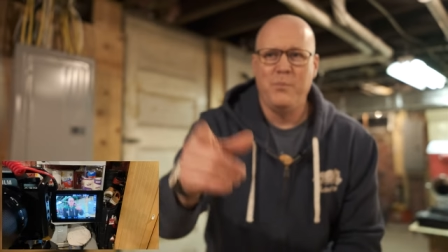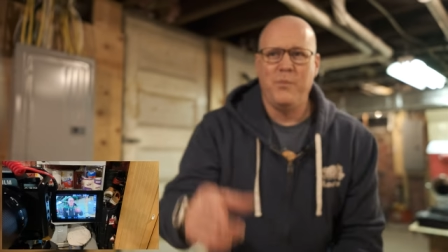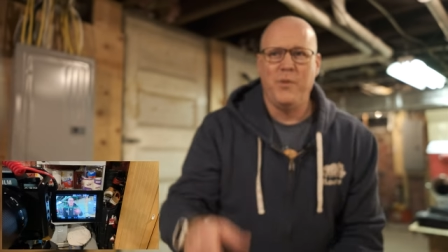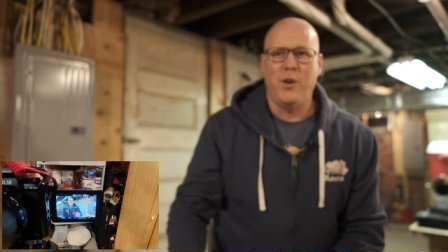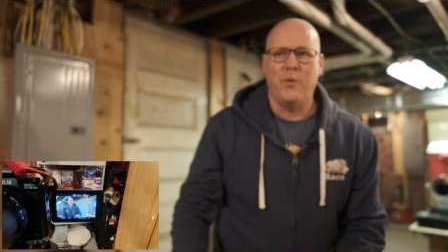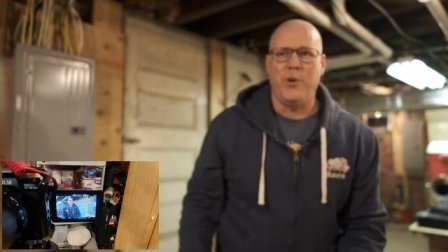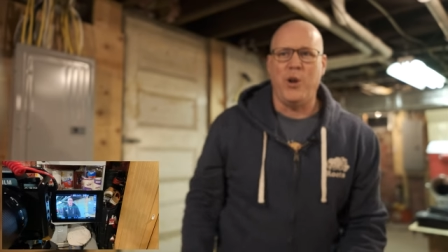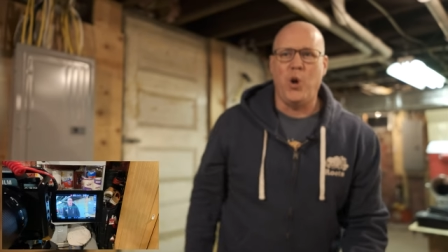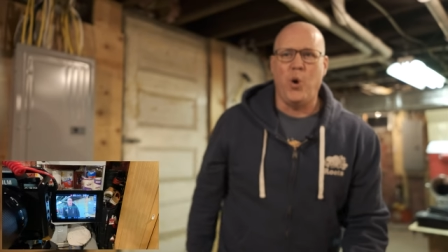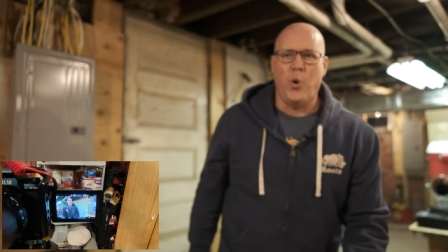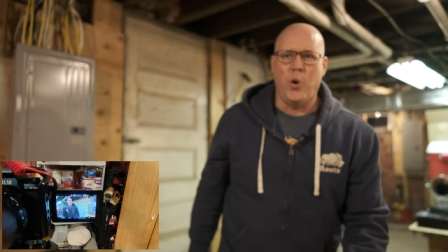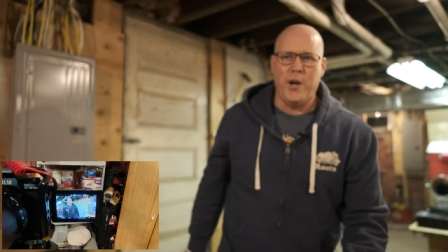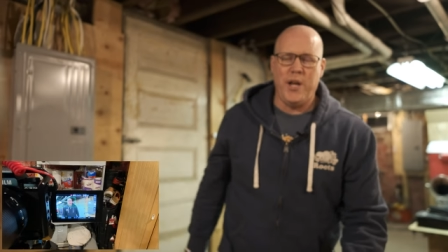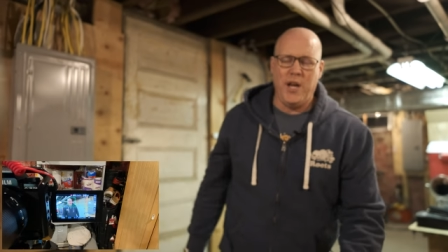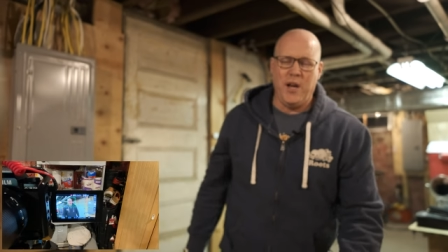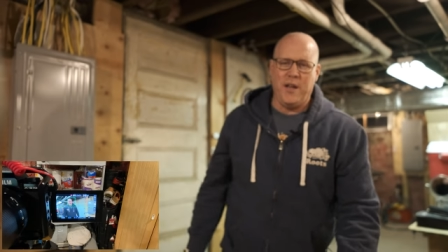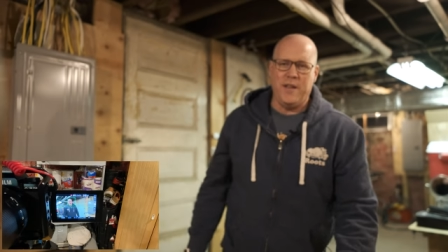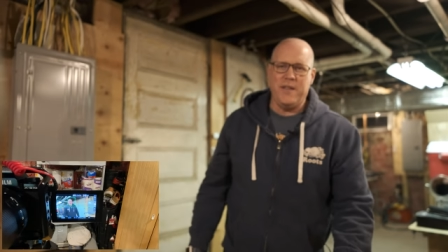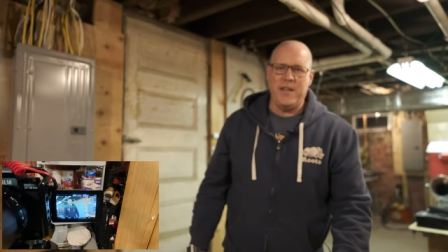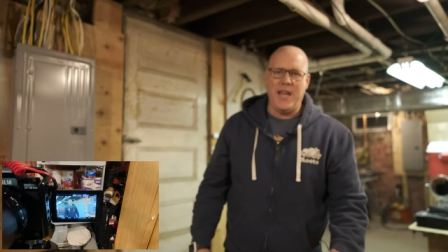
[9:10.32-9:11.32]
a
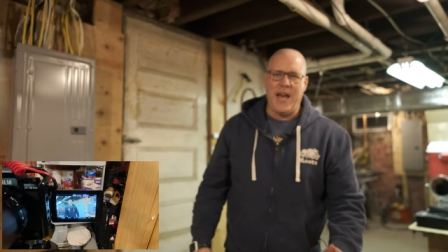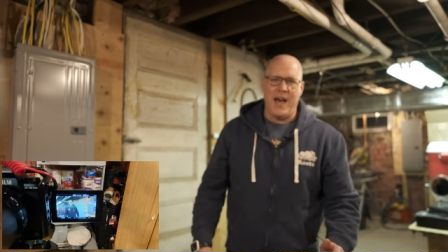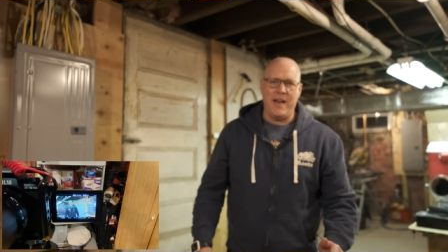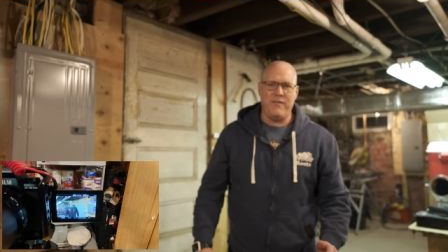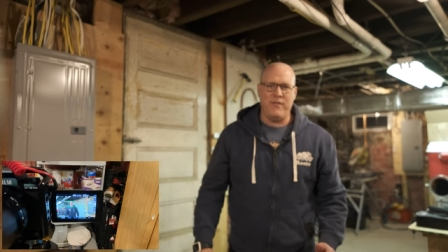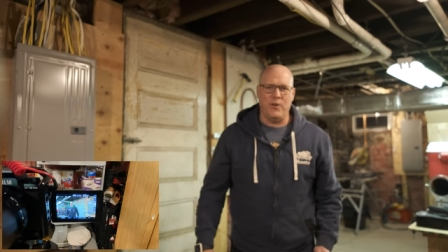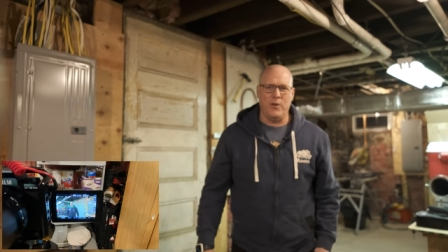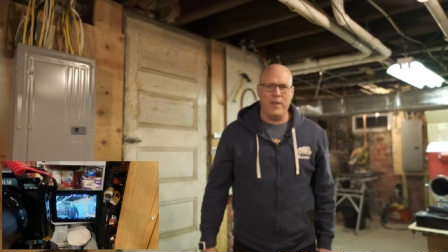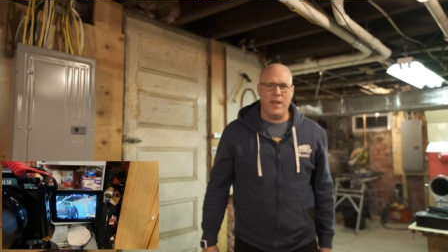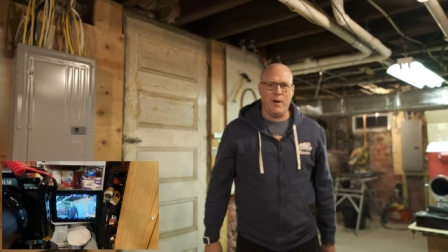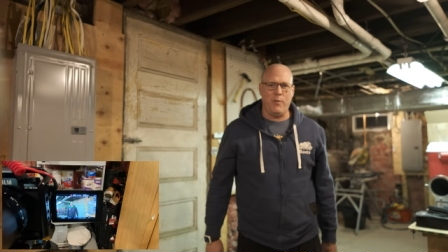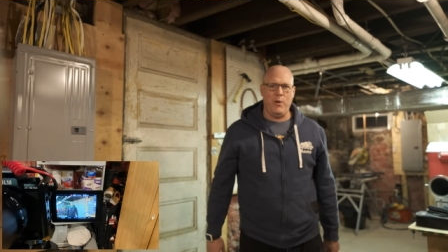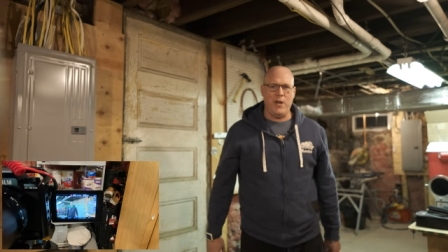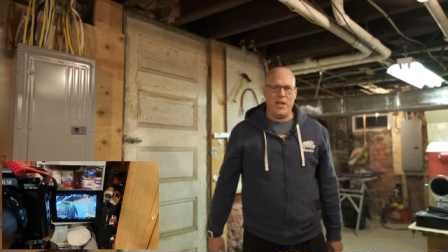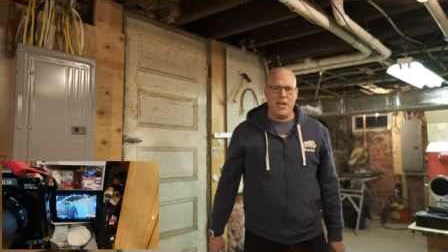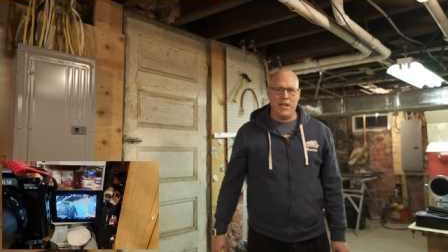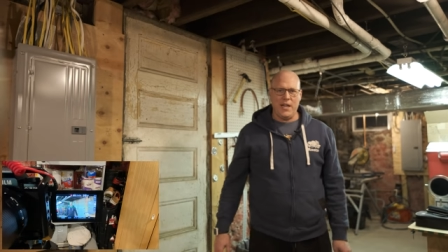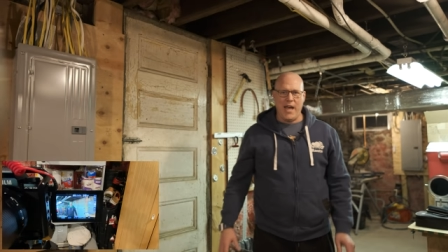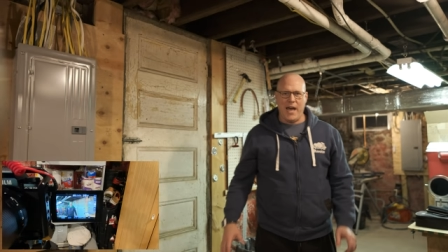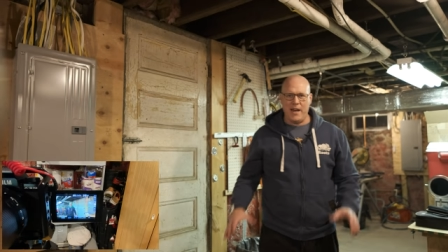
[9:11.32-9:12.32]
recording on the iPhone that we
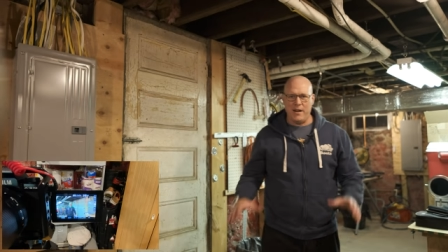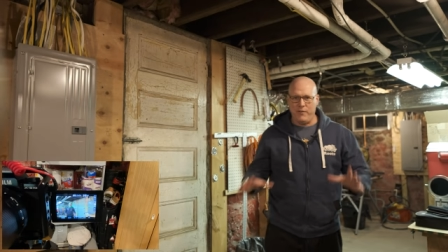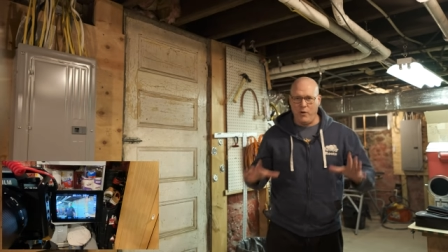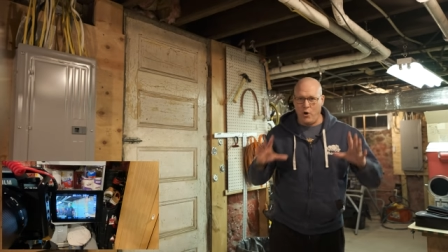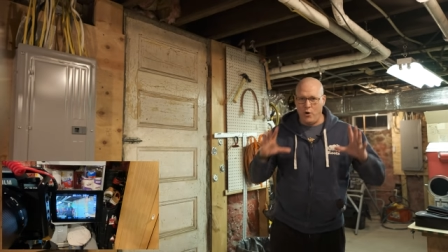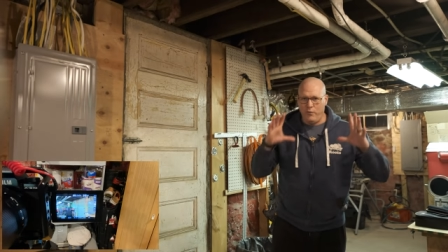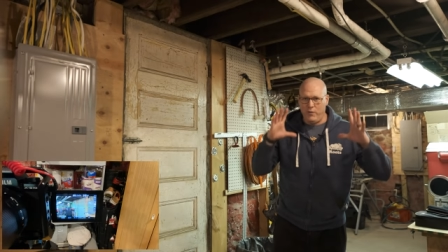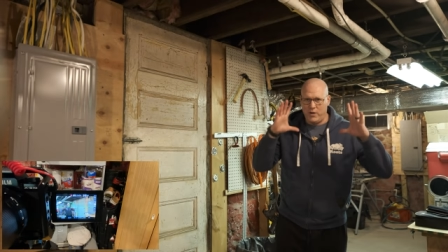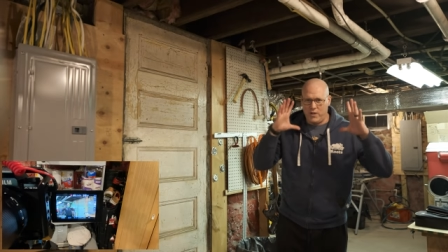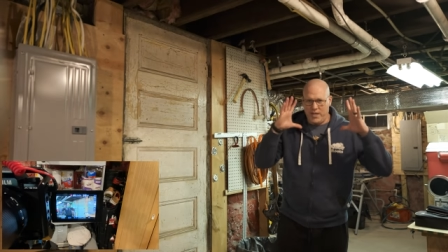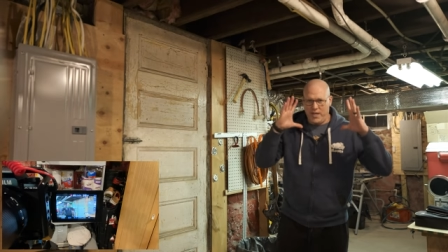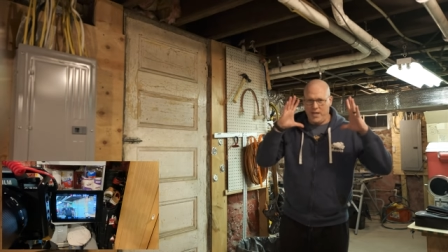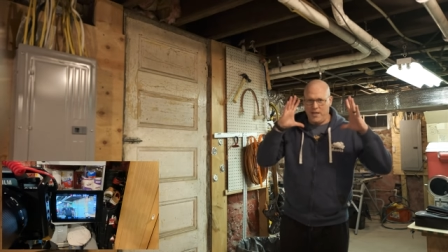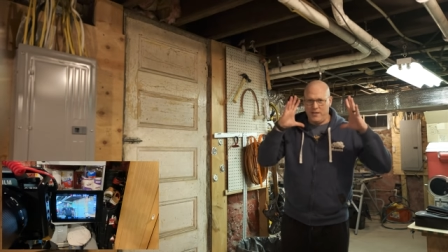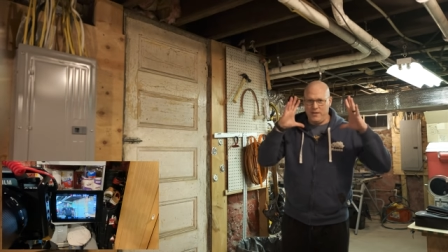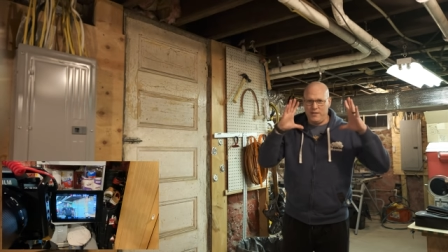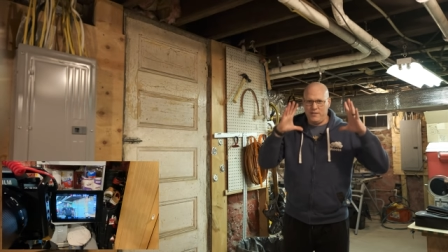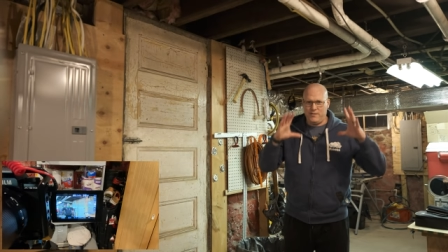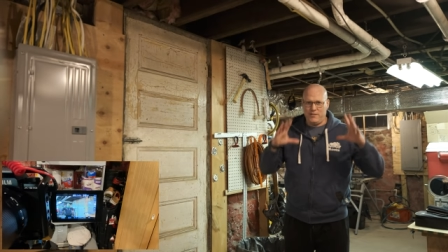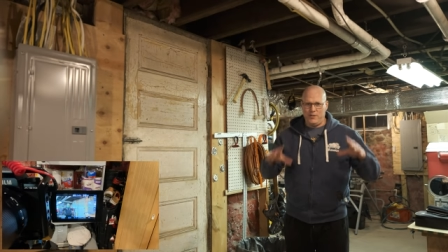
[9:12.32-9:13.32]
can kind of overlay
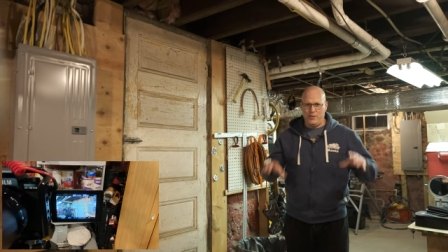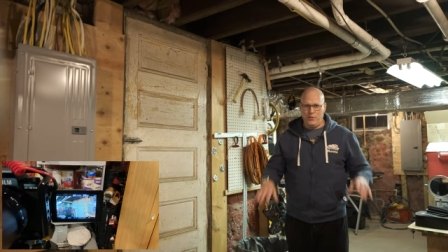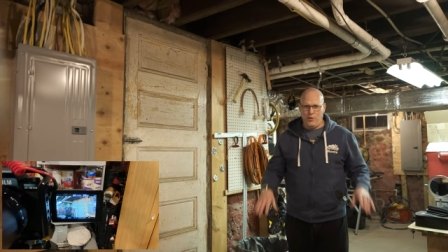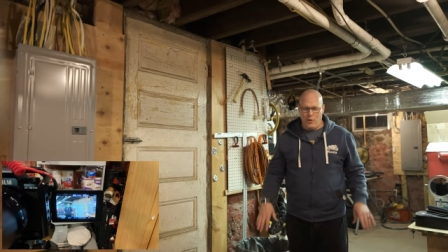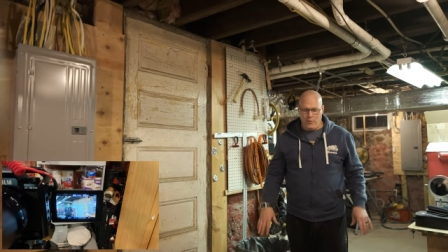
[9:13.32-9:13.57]
on this too,